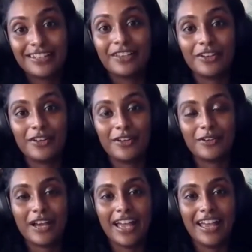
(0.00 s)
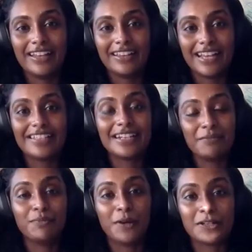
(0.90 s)
you know, and that's an
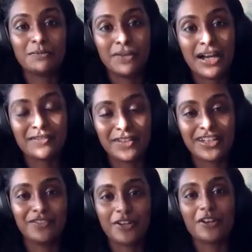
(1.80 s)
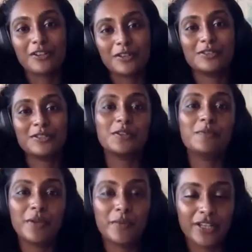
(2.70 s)
important part of it. If you're not
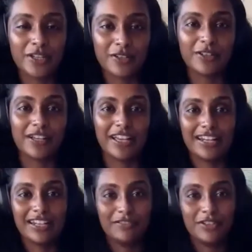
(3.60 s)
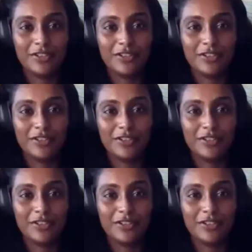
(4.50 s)
consuming what you cook, and if you